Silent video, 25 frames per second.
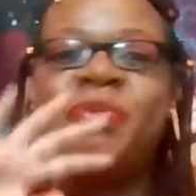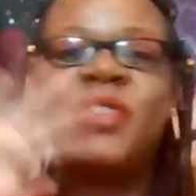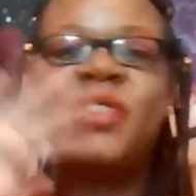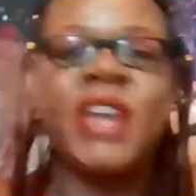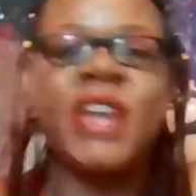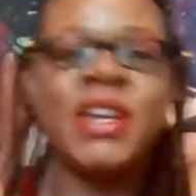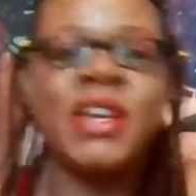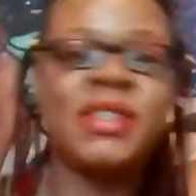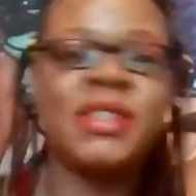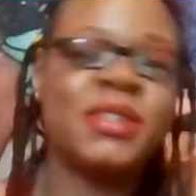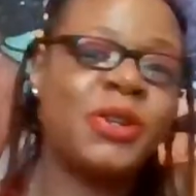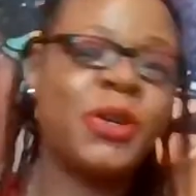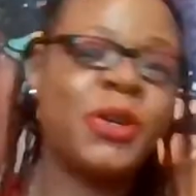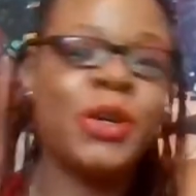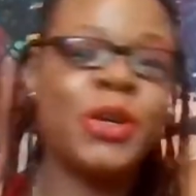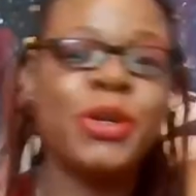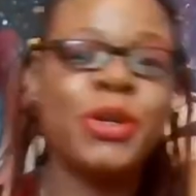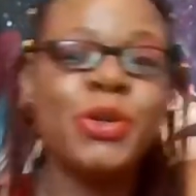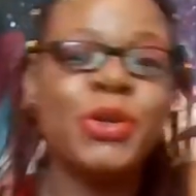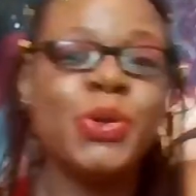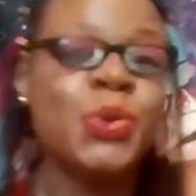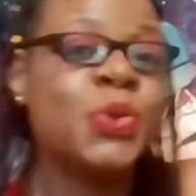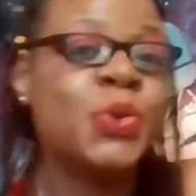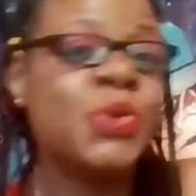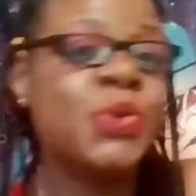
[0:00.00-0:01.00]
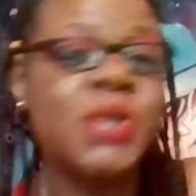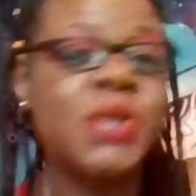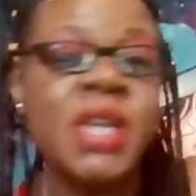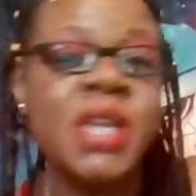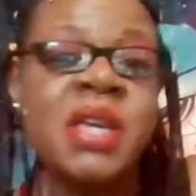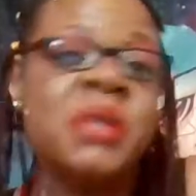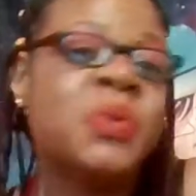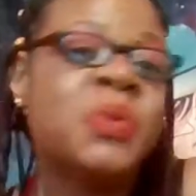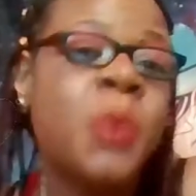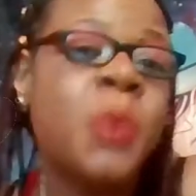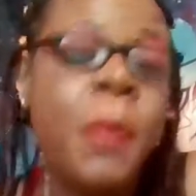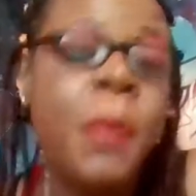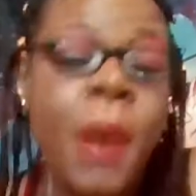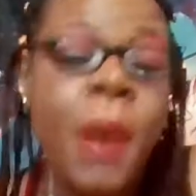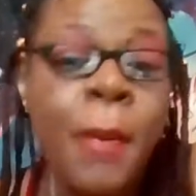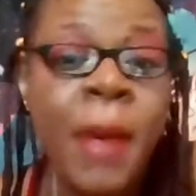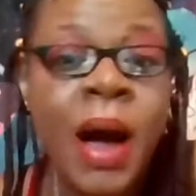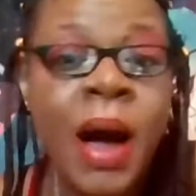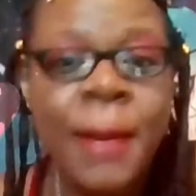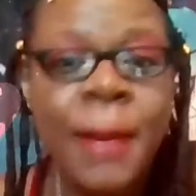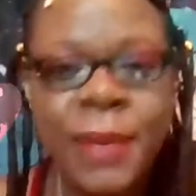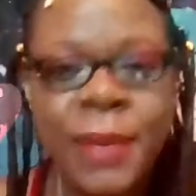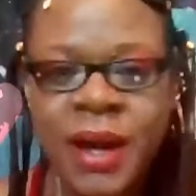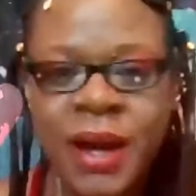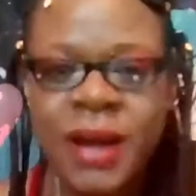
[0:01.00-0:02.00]
Jason Cruz is with my
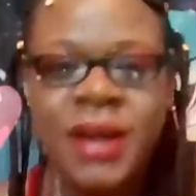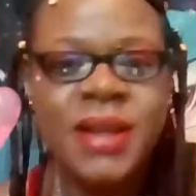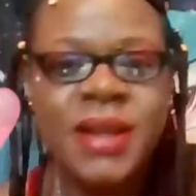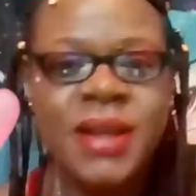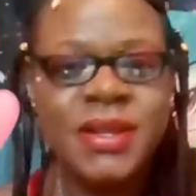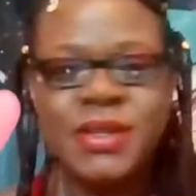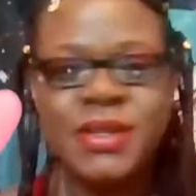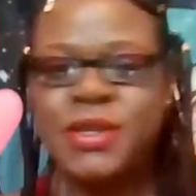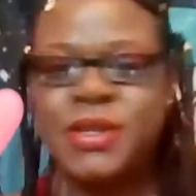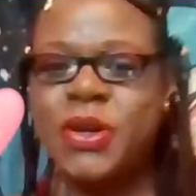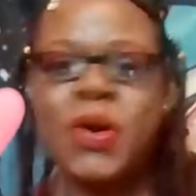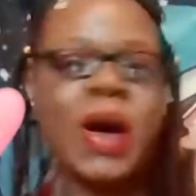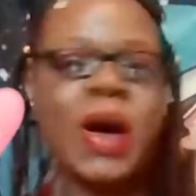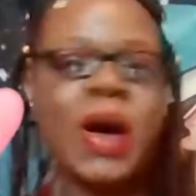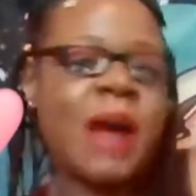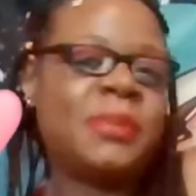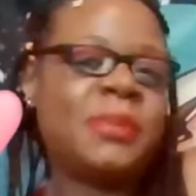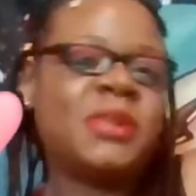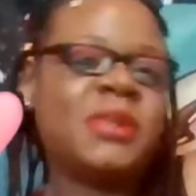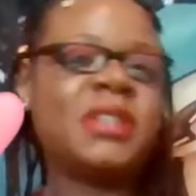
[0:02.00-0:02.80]
mama, so I